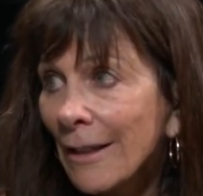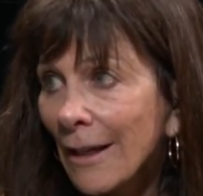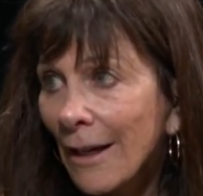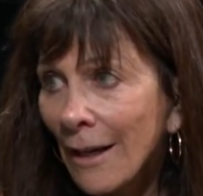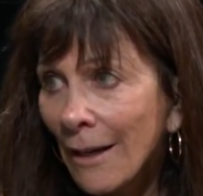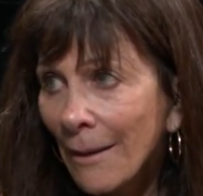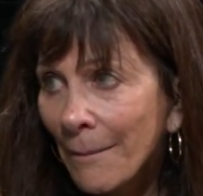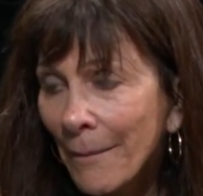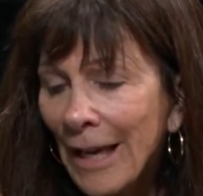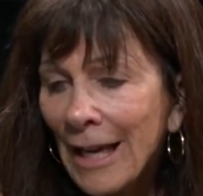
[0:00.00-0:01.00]

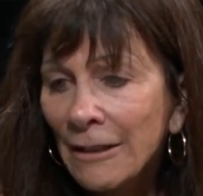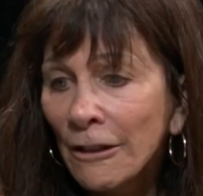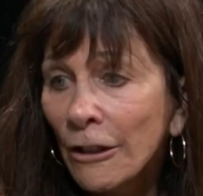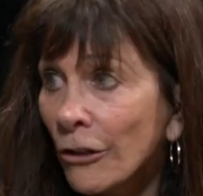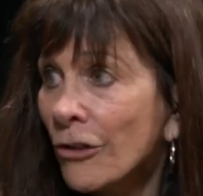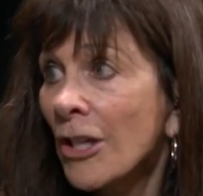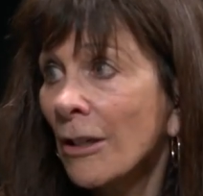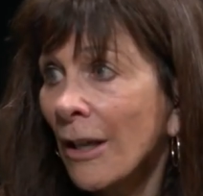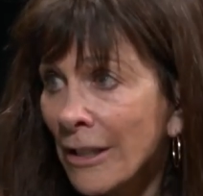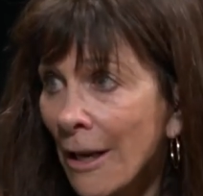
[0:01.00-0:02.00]
um, and learned
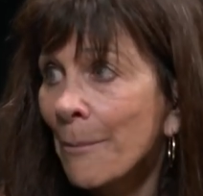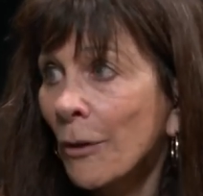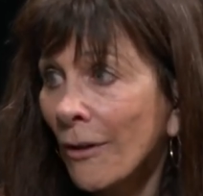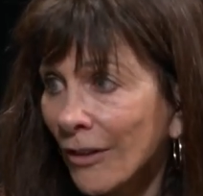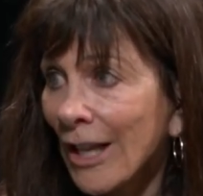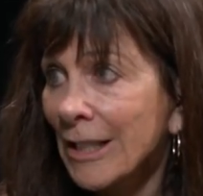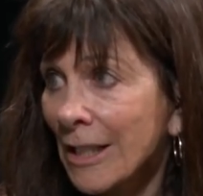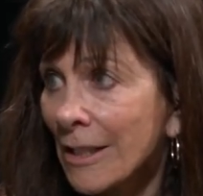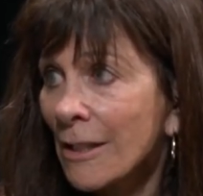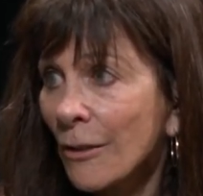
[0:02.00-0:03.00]
a number of
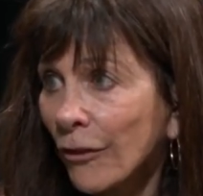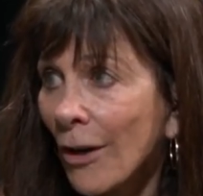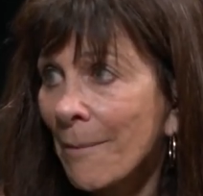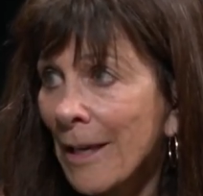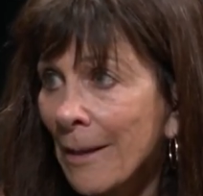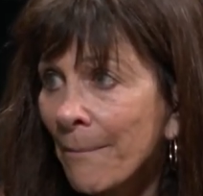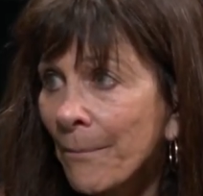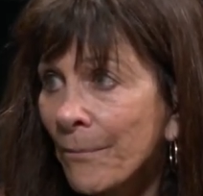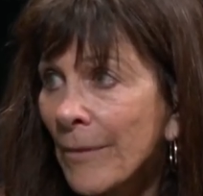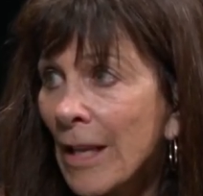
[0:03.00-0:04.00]
lessons from him.
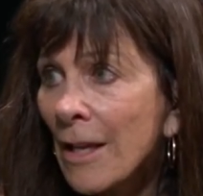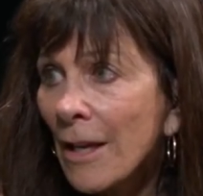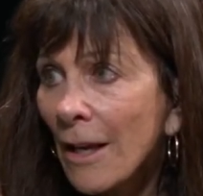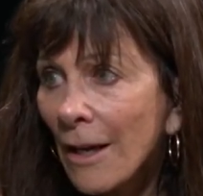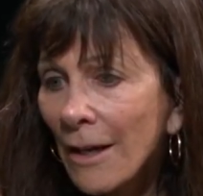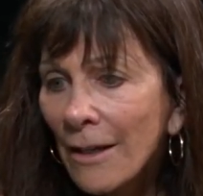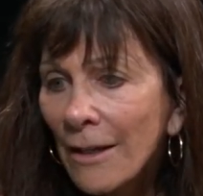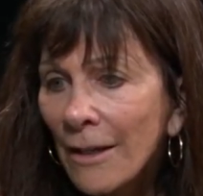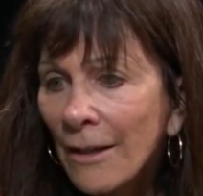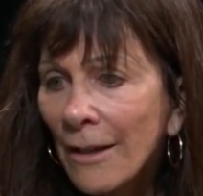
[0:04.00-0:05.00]
Uh,
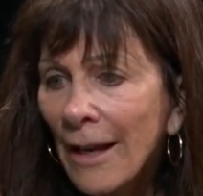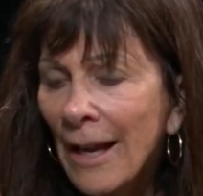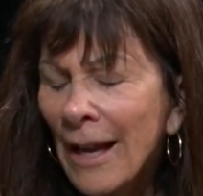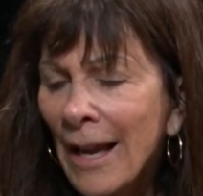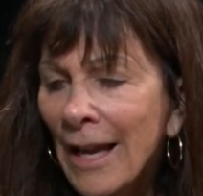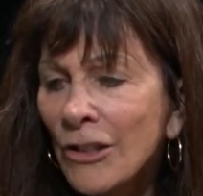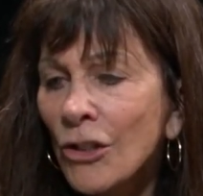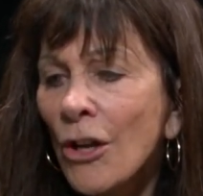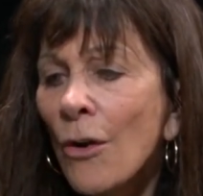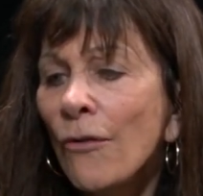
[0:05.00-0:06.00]
and, and
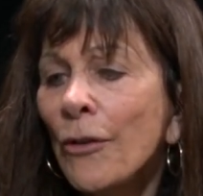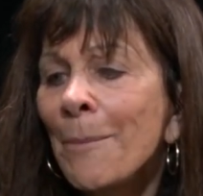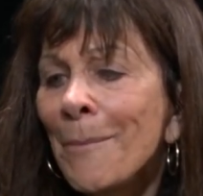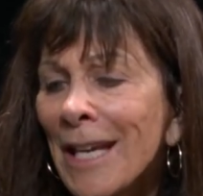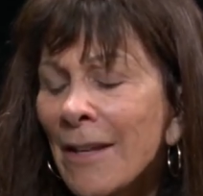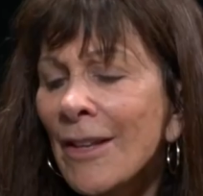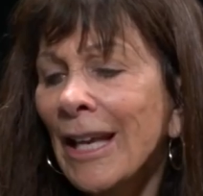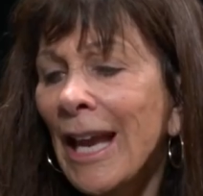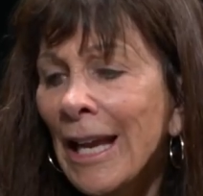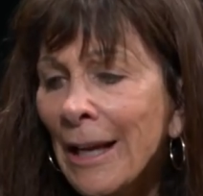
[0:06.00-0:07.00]
so for me, the
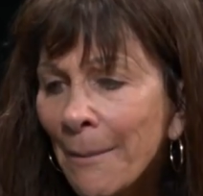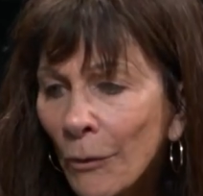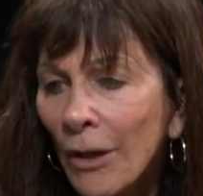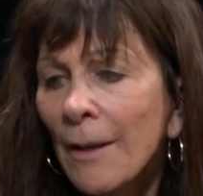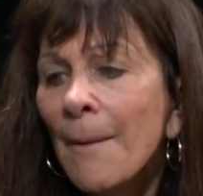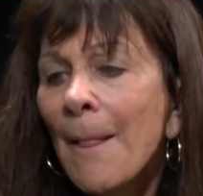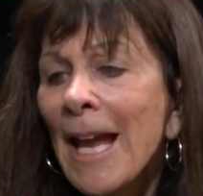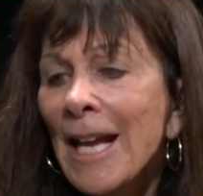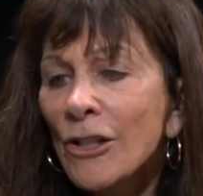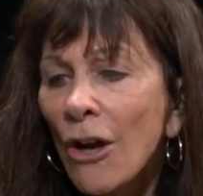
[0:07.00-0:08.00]
camera
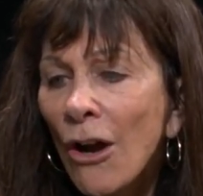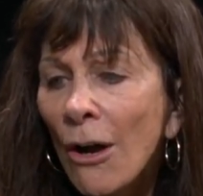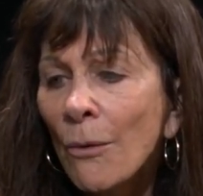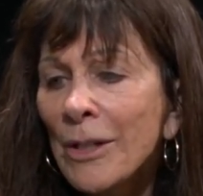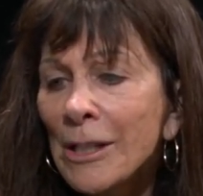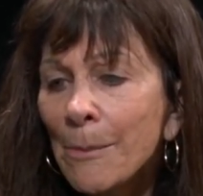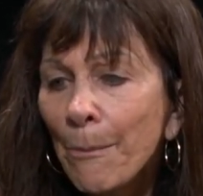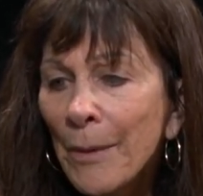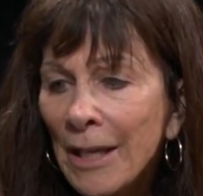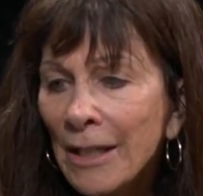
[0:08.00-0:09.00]
has always
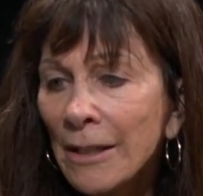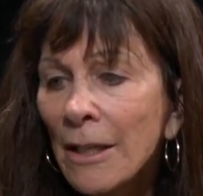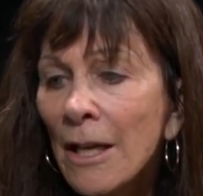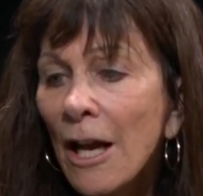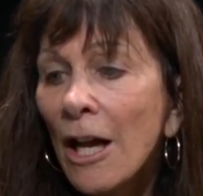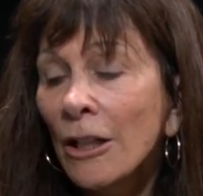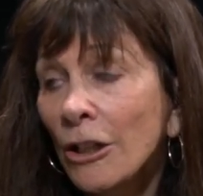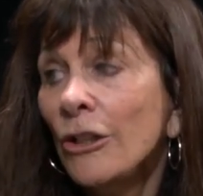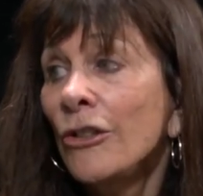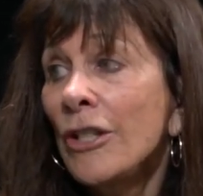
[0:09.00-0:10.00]
been a
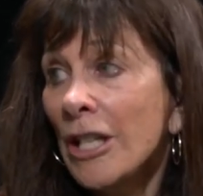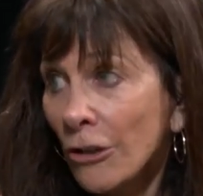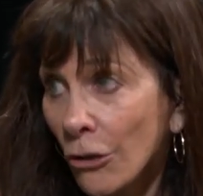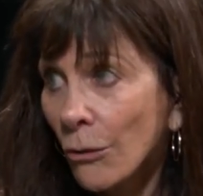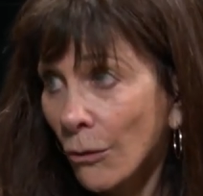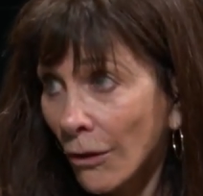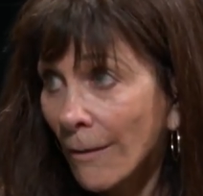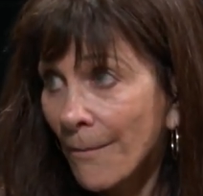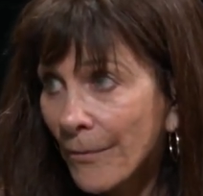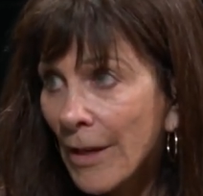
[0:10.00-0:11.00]
learning tool.
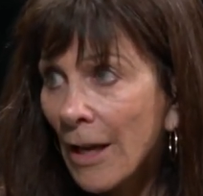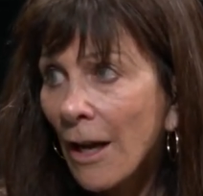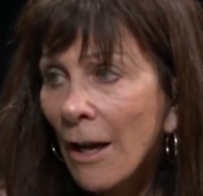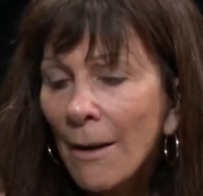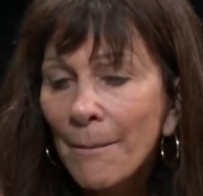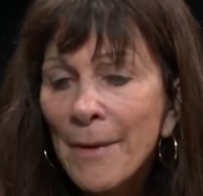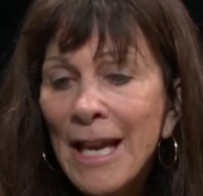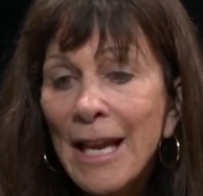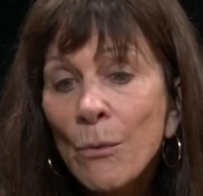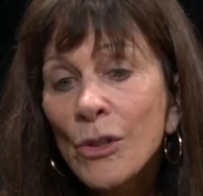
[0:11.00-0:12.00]
Um,
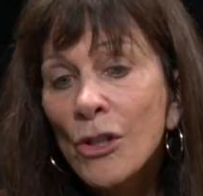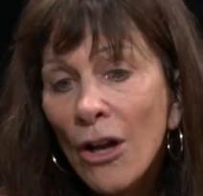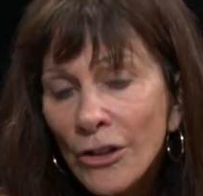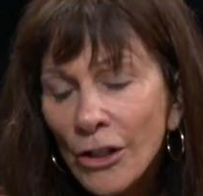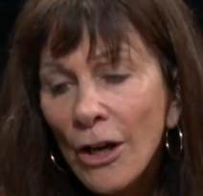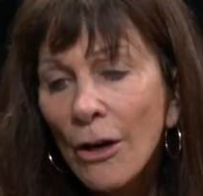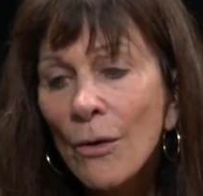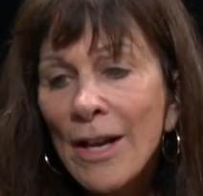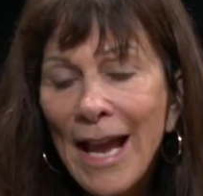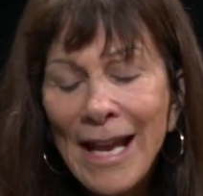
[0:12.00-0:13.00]
it was also,
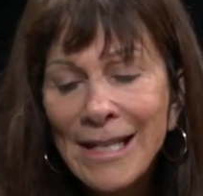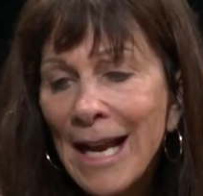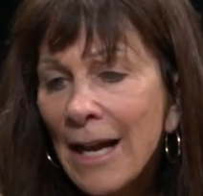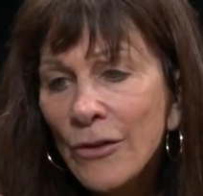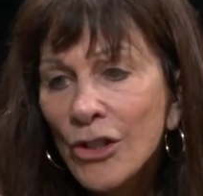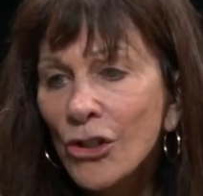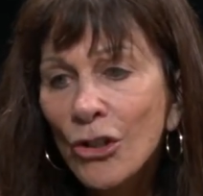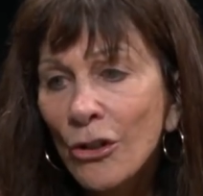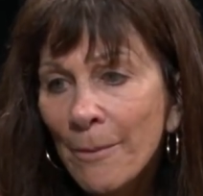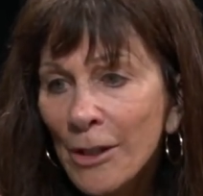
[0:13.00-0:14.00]
and now this
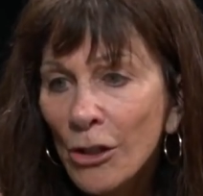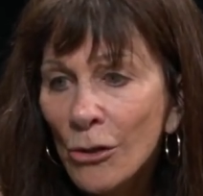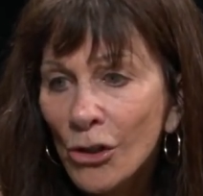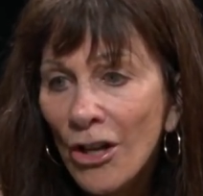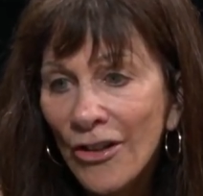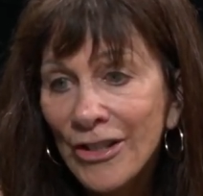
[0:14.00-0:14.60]
term is used all the